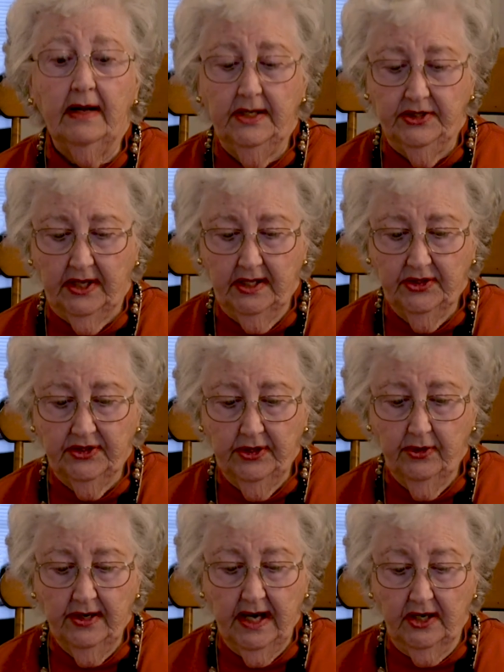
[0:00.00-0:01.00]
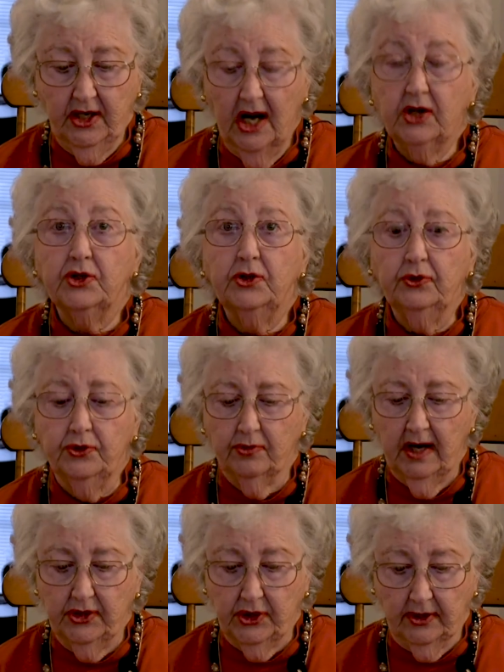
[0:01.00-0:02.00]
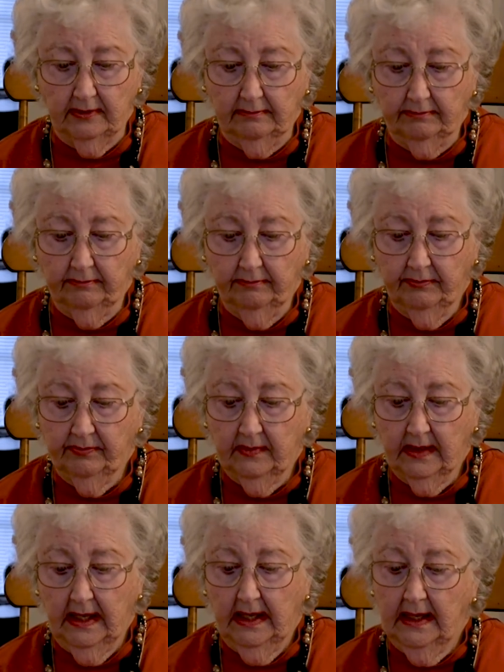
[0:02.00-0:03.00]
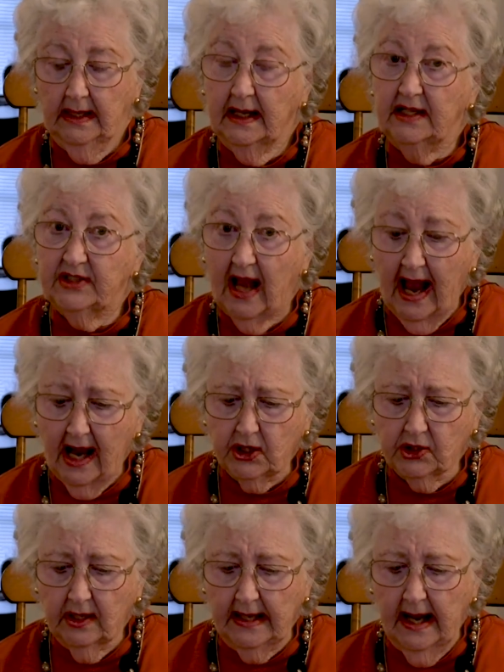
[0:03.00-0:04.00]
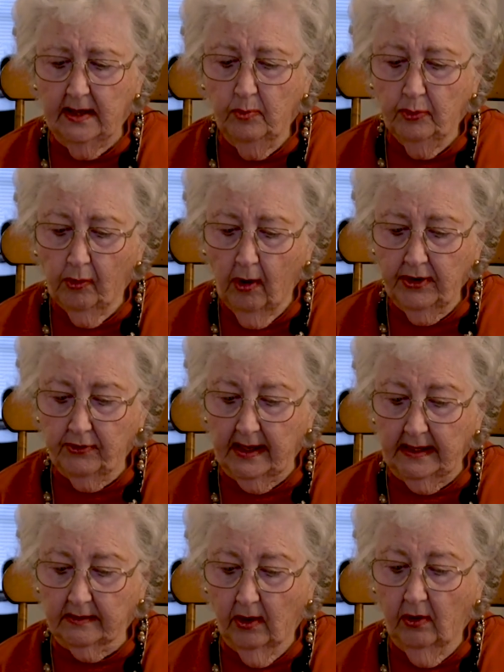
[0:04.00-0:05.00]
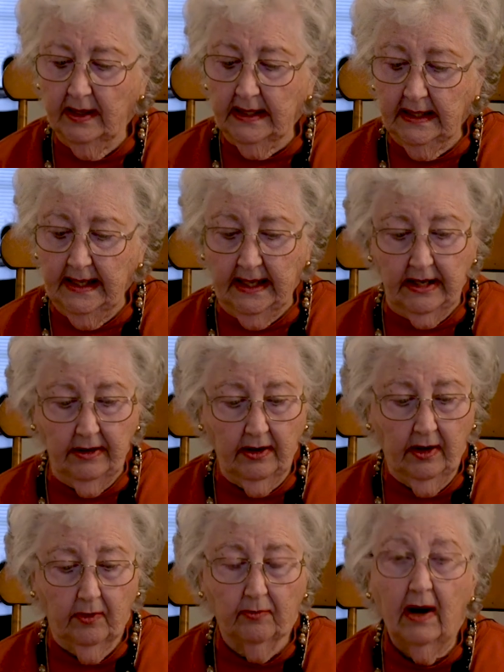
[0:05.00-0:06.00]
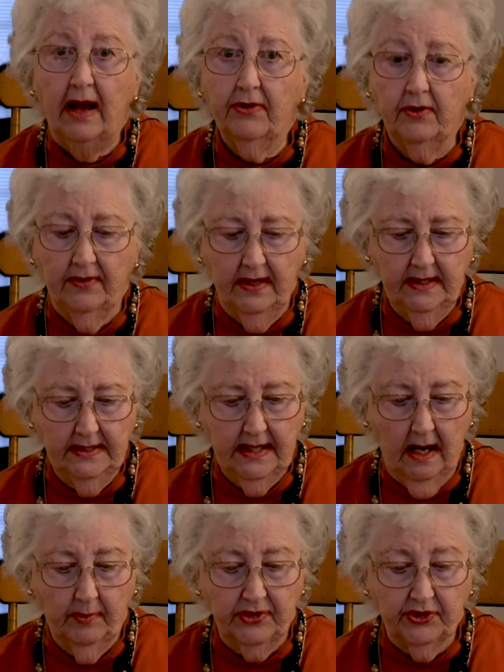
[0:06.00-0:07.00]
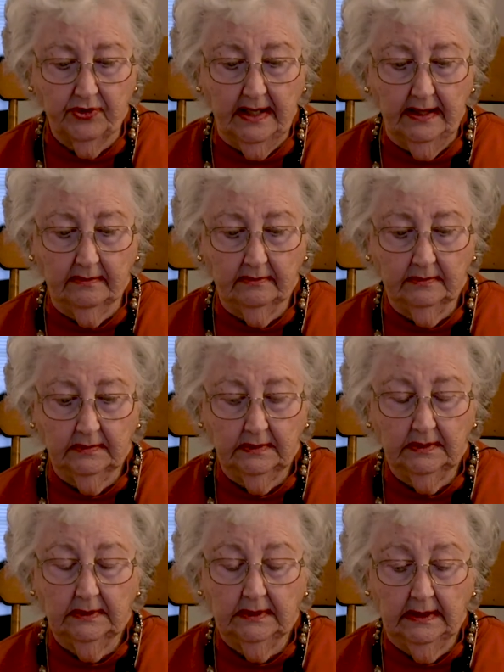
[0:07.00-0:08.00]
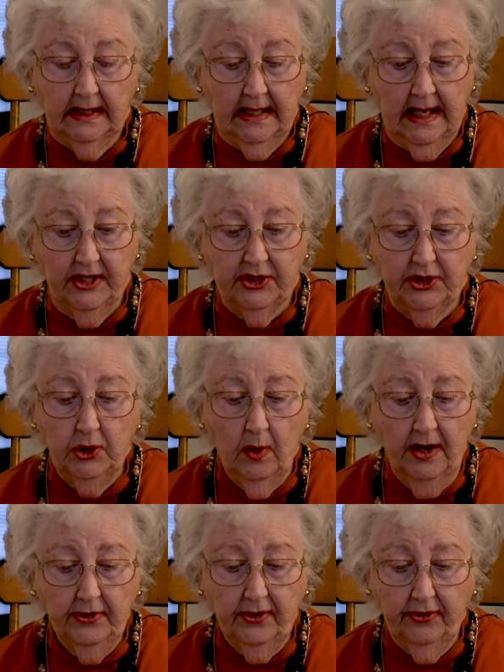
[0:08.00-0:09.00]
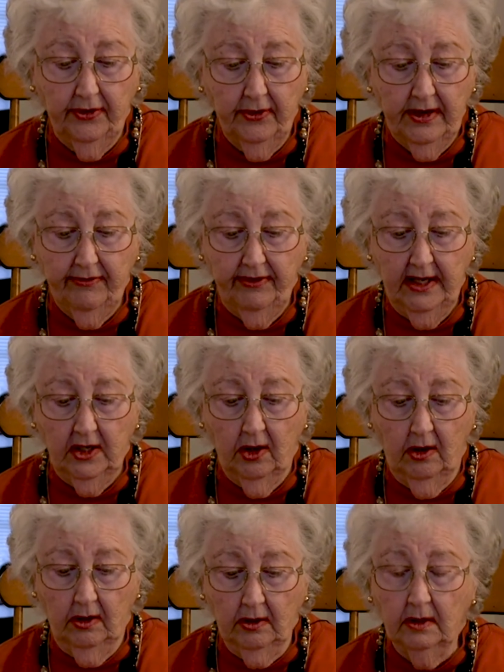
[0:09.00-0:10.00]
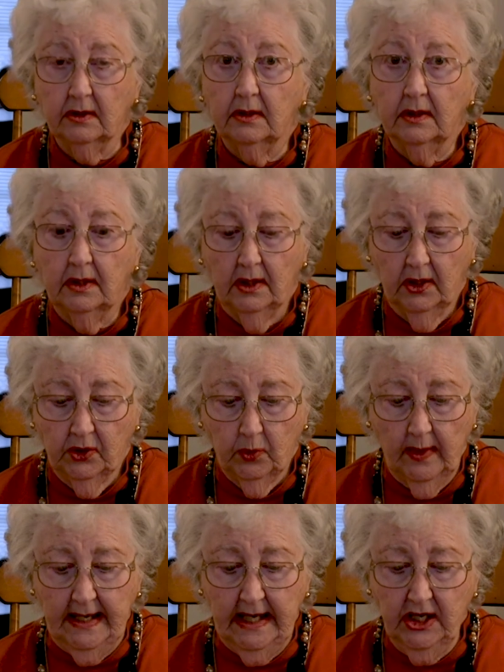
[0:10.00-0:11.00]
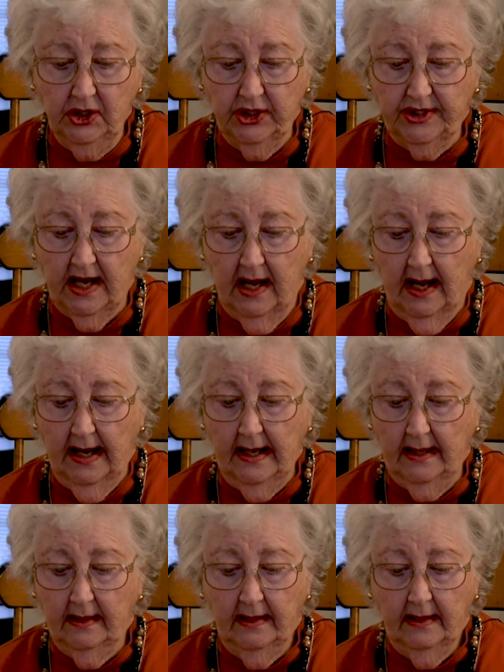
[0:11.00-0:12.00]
it's considered a national treasure. It's actually an embroidery on linen rather than a tapestry. It's 230 feet long, 20 inches high,